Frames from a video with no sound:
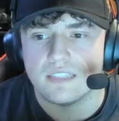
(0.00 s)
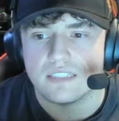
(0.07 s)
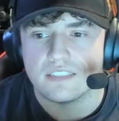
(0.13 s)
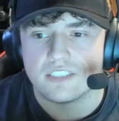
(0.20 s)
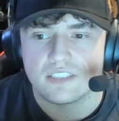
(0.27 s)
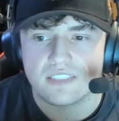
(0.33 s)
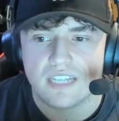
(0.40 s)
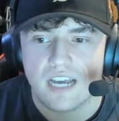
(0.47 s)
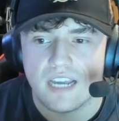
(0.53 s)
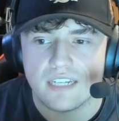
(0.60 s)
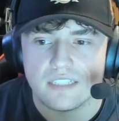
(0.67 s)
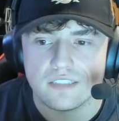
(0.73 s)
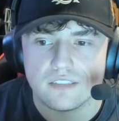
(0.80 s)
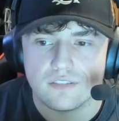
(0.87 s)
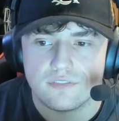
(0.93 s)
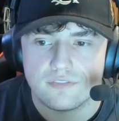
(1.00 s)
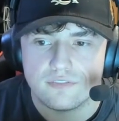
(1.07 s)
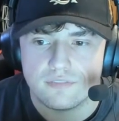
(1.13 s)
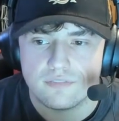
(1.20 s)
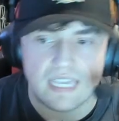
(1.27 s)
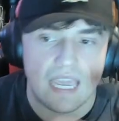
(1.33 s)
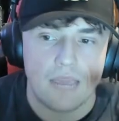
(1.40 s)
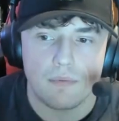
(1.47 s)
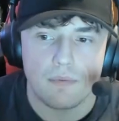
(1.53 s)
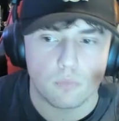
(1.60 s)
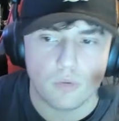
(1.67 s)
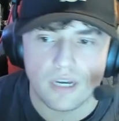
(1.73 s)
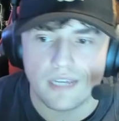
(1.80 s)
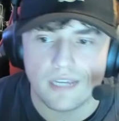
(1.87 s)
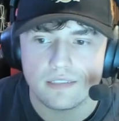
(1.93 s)
They just they came and
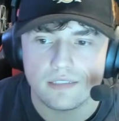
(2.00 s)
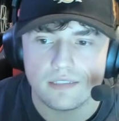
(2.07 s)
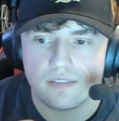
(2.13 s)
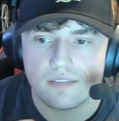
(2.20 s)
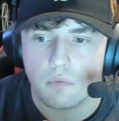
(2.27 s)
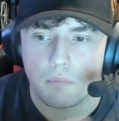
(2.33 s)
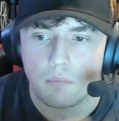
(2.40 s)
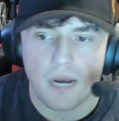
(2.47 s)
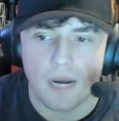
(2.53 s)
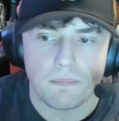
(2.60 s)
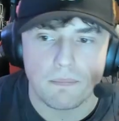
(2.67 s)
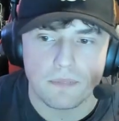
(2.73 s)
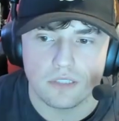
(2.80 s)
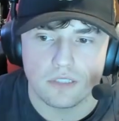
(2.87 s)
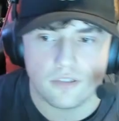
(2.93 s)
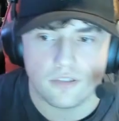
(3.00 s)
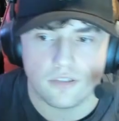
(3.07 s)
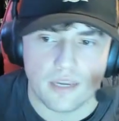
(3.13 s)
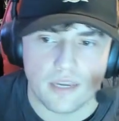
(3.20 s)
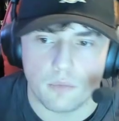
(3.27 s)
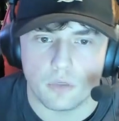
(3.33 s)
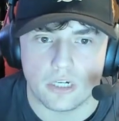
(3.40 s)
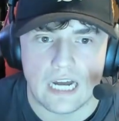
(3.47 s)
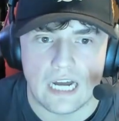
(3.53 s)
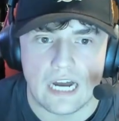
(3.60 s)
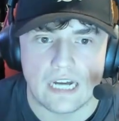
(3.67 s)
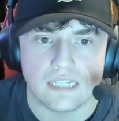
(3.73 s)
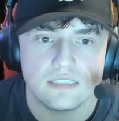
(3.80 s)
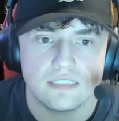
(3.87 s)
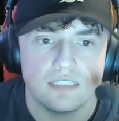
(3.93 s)
went. They were popular, they were
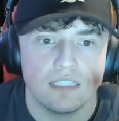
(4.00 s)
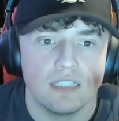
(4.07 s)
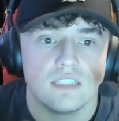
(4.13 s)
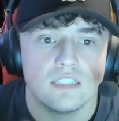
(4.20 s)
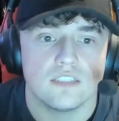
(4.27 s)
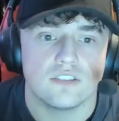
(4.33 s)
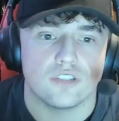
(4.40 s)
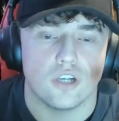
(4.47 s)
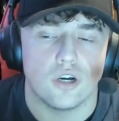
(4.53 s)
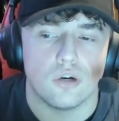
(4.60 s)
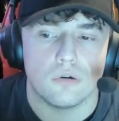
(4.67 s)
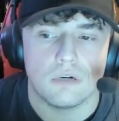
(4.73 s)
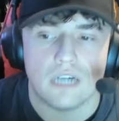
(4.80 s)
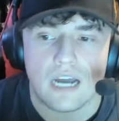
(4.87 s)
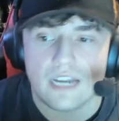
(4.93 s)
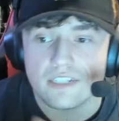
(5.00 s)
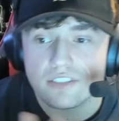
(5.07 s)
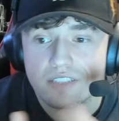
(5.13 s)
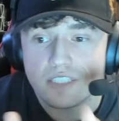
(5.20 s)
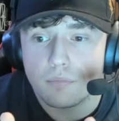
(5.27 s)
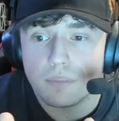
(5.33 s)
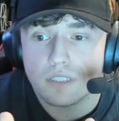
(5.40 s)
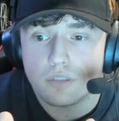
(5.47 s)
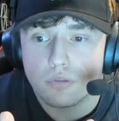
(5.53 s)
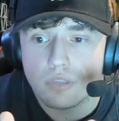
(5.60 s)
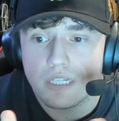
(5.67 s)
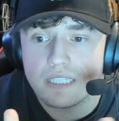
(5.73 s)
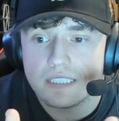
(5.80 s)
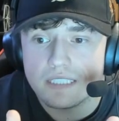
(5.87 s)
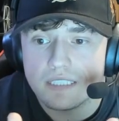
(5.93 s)
not. So I just think it'd be a
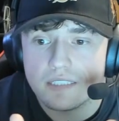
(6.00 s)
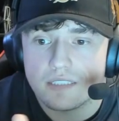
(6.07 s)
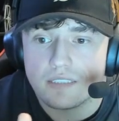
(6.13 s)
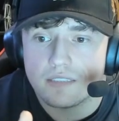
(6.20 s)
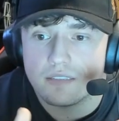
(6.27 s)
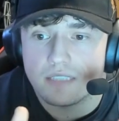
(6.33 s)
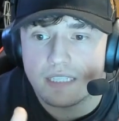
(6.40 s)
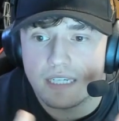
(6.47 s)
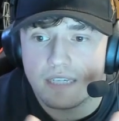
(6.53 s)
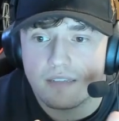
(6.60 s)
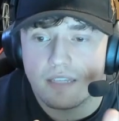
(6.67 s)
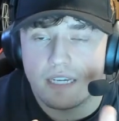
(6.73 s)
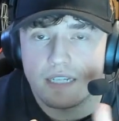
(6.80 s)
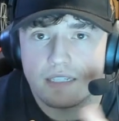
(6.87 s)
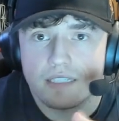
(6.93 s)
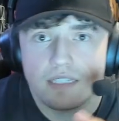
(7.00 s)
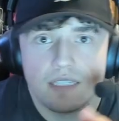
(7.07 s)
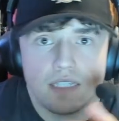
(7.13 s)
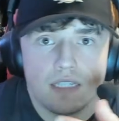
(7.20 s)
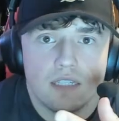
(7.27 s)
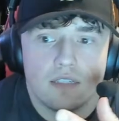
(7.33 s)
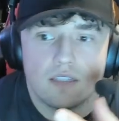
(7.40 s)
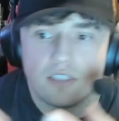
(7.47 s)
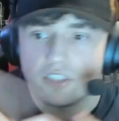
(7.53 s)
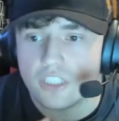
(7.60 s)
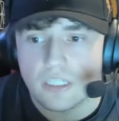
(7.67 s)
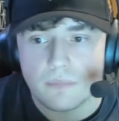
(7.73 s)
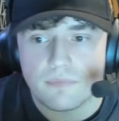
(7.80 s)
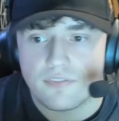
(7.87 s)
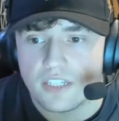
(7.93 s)
cool idea to get like the
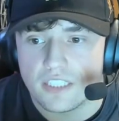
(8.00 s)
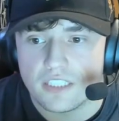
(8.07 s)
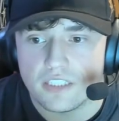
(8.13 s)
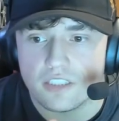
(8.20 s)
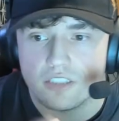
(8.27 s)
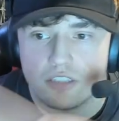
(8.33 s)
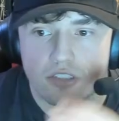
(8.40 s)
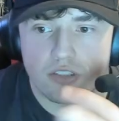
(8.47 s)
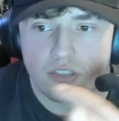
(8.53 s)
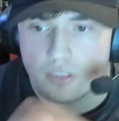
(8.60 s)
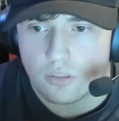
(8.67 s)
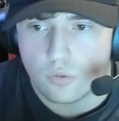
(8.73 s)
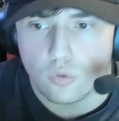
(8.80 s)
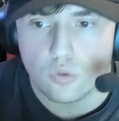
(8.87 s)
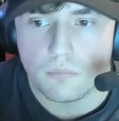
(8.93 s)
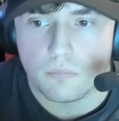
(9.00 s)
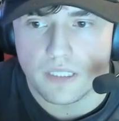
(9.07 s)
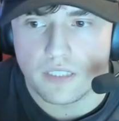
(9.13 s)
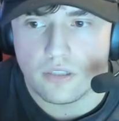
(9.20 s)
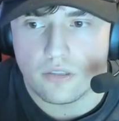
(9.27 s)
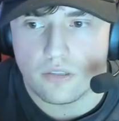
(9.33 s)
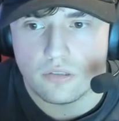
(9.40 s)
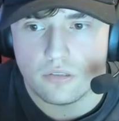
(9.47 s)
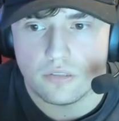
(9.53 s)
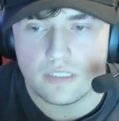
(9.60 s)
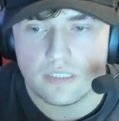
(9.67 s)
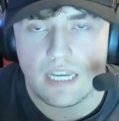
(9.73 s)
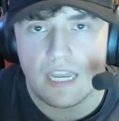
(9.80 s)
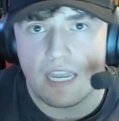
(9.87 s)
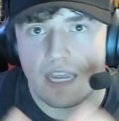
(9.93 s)
cheap figures, a cool
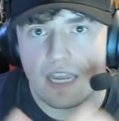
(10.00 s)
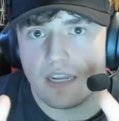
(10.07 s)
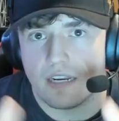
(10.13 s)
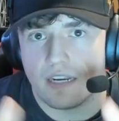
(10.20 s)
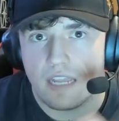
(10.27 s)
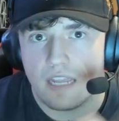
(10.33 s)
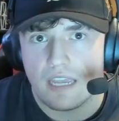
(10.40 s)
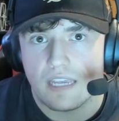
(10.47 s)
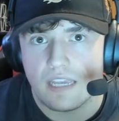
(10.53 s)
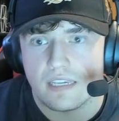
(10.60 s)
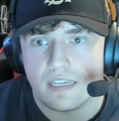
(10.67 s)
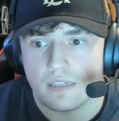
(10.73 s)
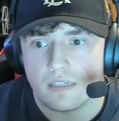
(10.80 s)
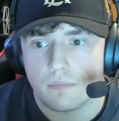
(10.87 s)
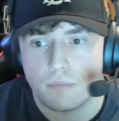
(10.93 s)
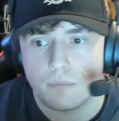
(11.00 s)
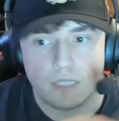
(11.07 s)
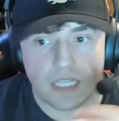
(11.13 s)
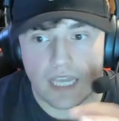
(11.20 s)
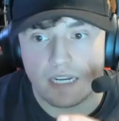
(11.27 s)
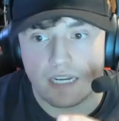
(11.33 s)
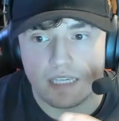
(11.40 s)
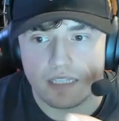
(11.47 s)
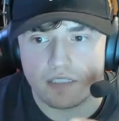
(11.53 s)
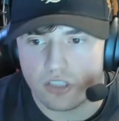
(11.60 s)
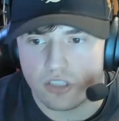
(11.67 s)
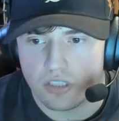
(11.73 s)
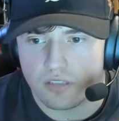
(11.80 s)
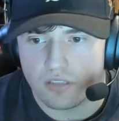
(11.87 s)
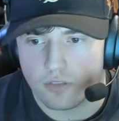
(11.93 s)
build, and a planet
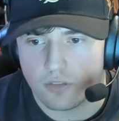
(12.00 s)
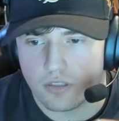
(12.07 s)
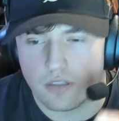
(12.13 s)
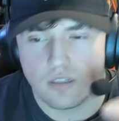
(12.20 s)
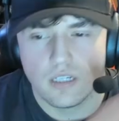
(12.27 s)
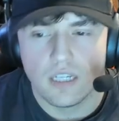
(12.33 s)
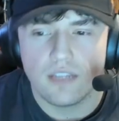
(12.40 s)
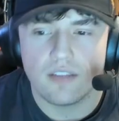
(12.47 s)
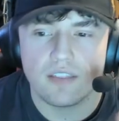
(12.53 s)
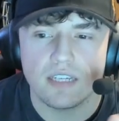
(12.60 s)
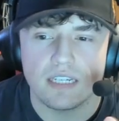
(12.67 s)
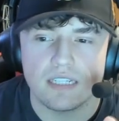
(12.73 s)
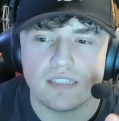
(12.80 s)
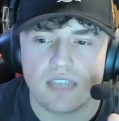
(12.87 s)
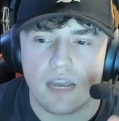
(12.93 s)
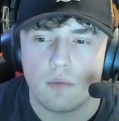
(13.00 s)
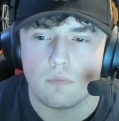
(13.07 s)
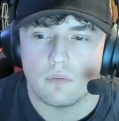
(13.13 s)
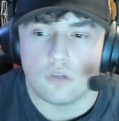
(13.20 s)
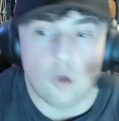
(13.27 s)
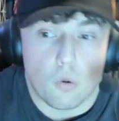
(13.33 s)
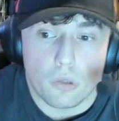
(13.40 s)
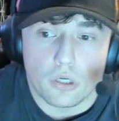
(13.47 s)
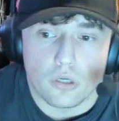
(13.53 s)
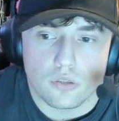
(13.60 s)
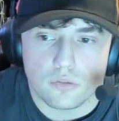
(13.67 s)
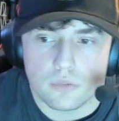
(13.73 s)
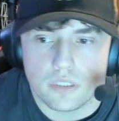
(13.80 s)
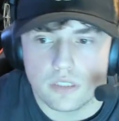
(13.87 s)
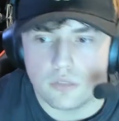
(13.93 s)
just for... The thing is, no one
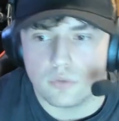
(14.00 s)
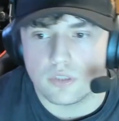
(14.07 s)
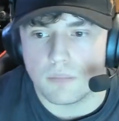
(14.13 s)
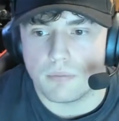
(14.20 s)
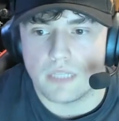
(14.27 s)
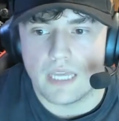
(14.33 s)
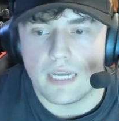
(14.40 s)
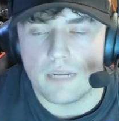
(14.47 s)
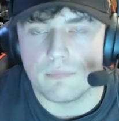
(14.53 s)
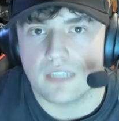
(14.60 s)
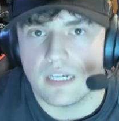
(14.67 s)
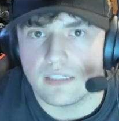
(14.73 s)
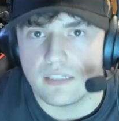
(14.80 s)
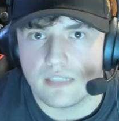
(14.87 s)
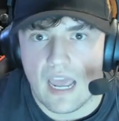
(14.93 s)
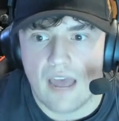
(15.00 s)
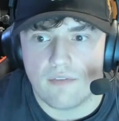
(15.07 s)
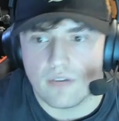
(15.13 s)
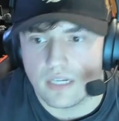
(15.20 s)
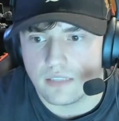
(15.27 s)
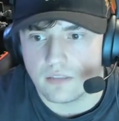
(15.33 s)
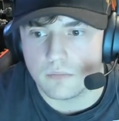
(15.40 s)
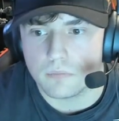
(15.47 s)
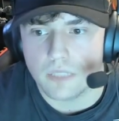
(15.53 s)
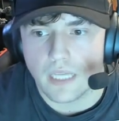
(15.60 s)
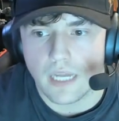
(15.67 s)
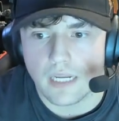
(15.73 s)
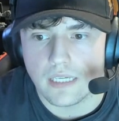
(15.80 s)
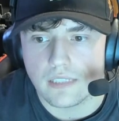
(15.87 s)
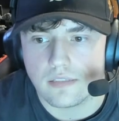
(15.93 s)
knows what to do with the planet besides to have it as the
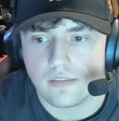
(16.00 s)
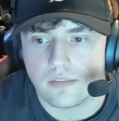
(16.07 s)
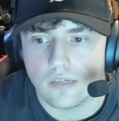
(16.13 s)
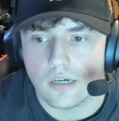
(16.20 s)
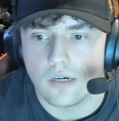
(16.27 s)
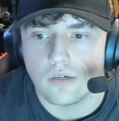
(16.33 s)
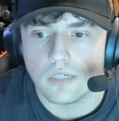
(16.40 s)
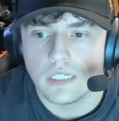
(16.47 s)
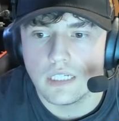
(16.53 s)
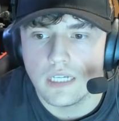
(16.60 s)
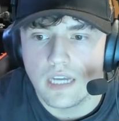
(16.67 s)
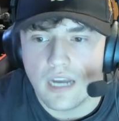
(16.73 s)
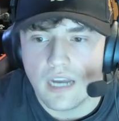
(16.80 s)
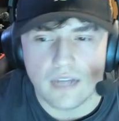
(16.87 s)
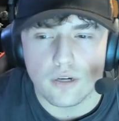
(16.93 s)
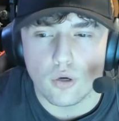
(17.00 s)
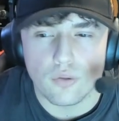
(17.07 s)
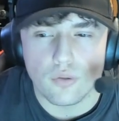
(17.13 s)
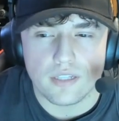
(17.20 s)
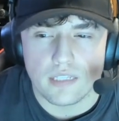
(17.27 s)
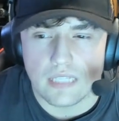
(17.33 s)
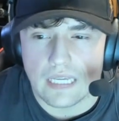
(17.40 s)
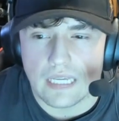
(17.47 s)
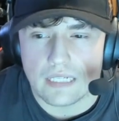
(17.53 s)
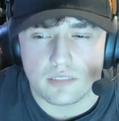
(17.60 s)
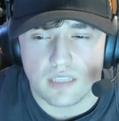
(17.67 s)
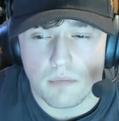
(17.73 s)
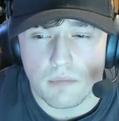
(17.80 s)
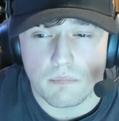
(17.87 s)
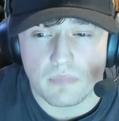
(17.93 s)
planet, so... I know that, like,
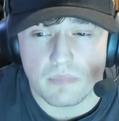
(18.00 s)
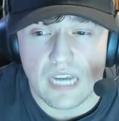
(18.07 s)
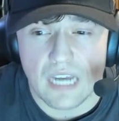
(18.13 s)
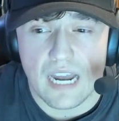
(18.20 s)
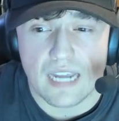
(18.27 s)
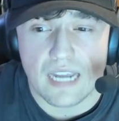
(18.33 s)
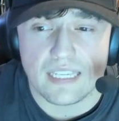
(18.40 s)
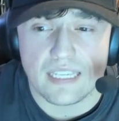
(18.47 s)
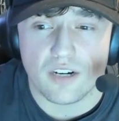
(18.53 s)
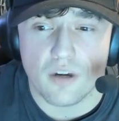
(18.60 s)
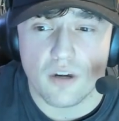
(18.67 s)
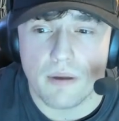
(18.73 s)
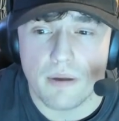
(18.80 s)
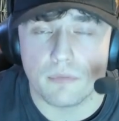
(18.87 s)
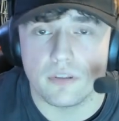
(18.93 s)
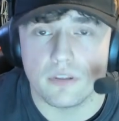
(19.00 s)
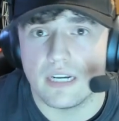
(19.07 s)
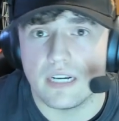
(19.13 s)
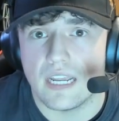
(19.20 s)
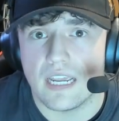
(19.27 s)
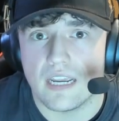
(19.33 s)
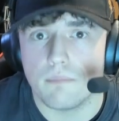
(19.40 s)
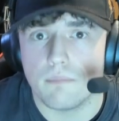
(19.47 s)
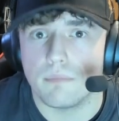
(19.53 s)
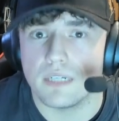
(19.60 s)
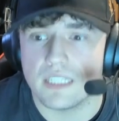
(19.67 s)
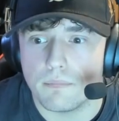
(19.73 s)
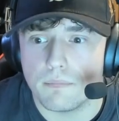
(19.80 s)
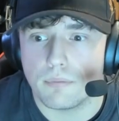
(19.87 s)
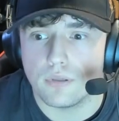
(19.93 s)
some guy, I can't remember the name, but
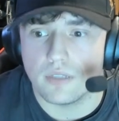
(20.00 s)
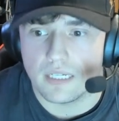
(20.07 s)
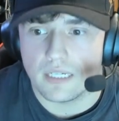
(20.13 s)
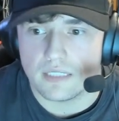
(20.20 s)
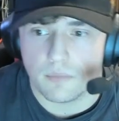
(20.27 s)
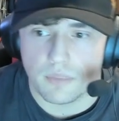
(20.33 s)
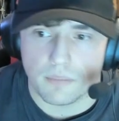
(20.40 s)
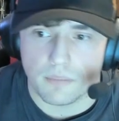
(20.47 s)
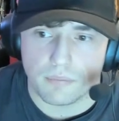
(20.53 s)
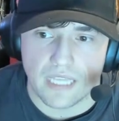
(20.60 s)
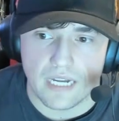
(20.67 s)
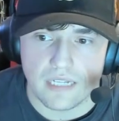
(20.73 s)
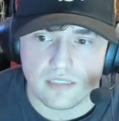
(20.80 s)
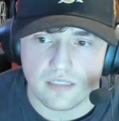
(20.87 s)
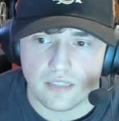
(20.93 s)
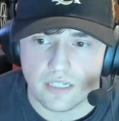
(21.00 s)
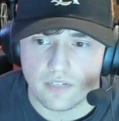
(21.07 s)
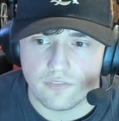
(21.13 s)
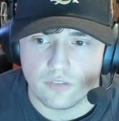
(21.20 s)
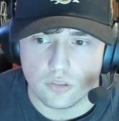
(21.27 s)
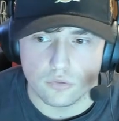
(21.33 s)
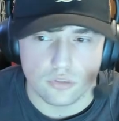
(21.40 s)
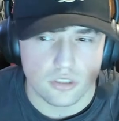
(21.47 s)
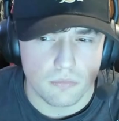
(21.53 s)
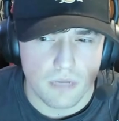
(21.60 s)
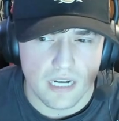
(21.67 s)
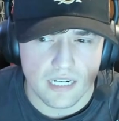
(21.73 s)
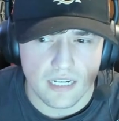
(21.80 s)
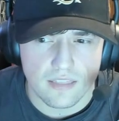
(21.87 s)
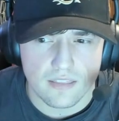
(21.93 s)
he put, like, some of the planets in, like, a
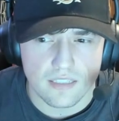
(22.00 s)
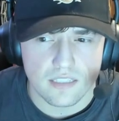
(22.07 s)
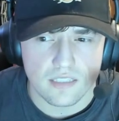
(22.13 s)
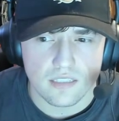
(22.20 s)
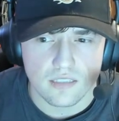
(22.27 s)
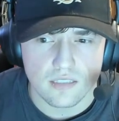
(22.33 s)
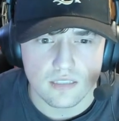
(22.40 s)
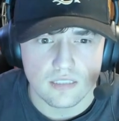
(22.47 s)
Flushamuk, I think?